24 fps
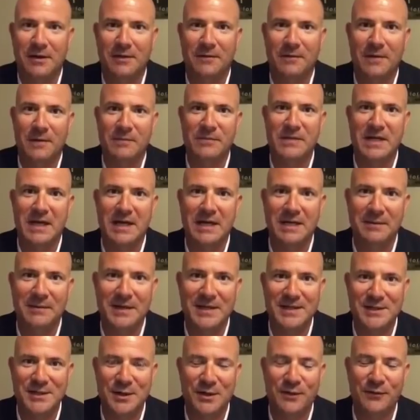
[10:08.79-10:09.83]
I'm dating
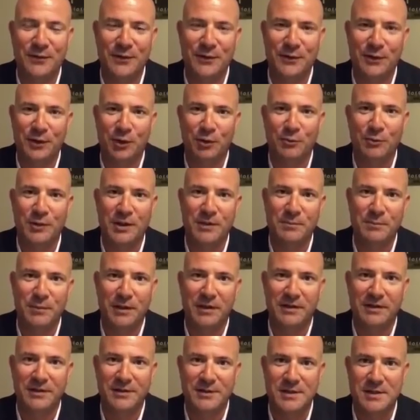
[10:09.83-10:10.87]
myself here a little bit,
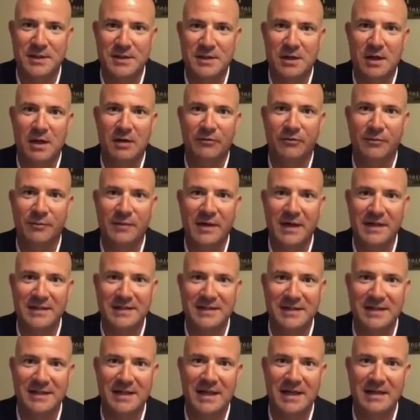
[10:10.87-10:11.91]
but there's a song from
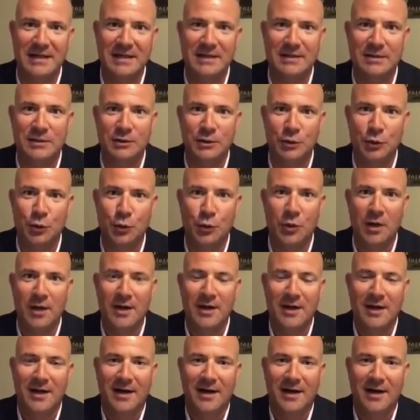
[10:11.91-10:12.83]
1992